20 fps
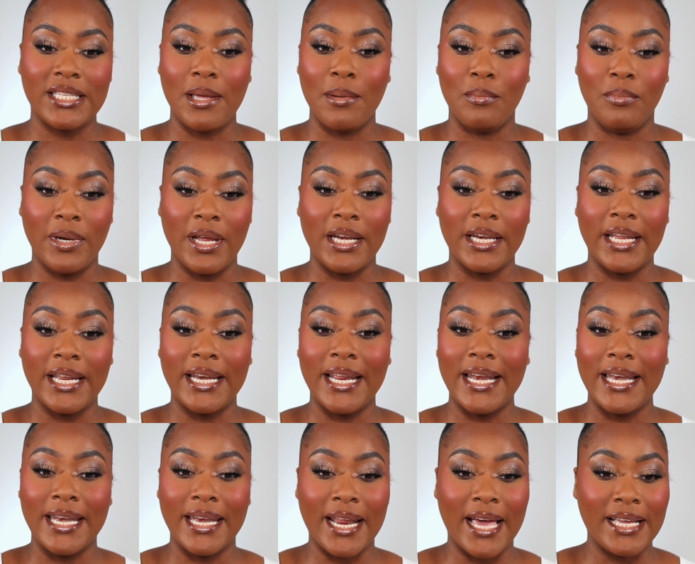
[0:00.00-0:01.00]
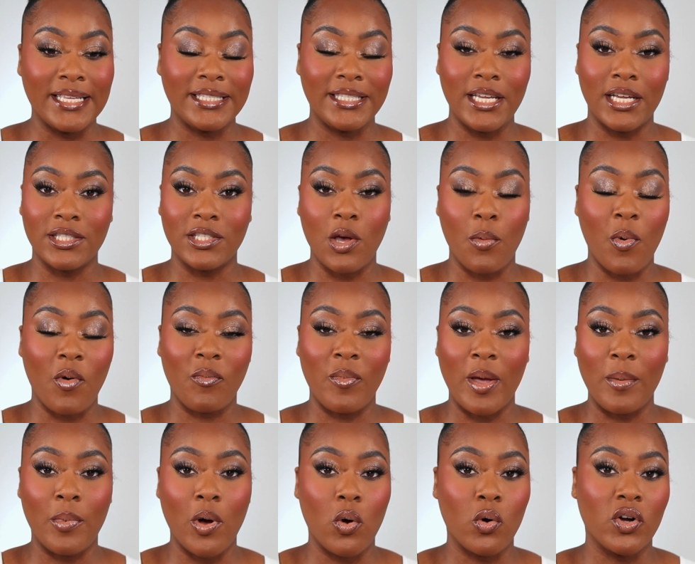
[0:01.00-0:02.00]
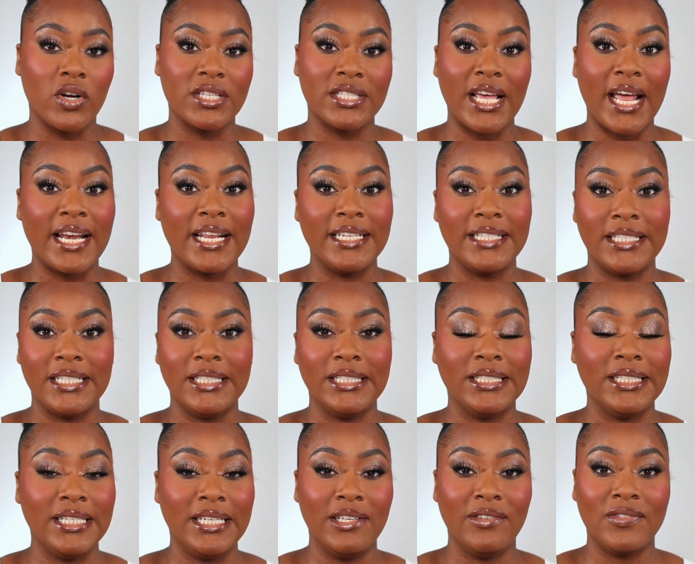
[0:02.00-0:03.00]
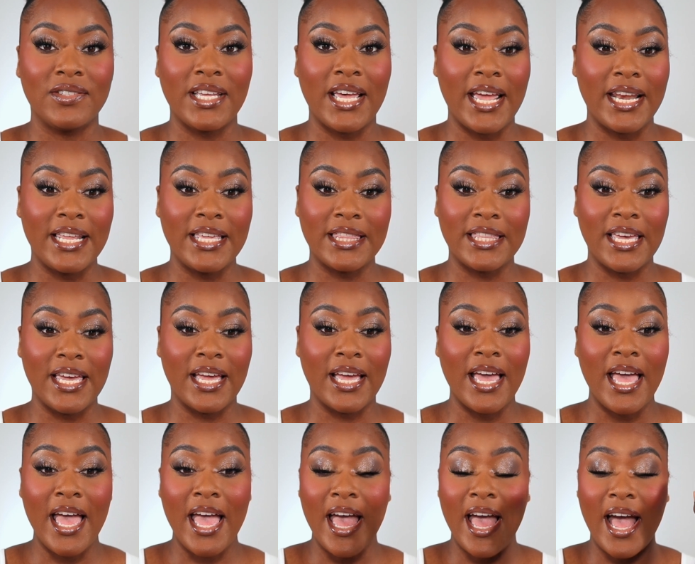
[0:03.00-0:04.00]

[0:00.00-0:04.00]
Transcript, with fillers: It blended nicely on top of my powders and it didn't lift anything.